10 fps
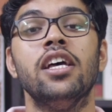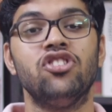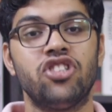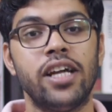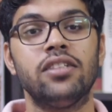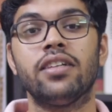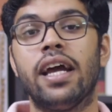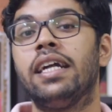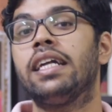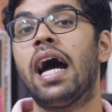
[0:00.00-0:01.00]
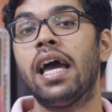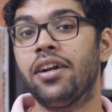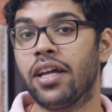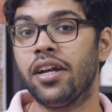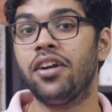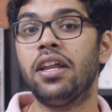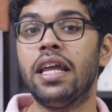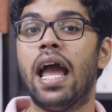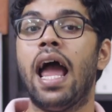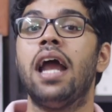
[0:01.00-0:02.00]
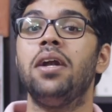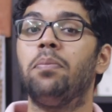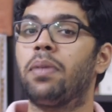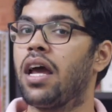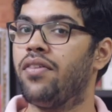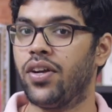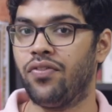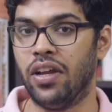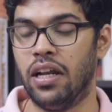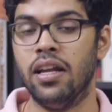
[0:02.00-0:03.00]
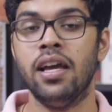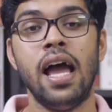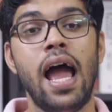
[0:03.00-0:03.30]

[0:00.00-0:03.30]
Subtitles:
state's entire territory and private field.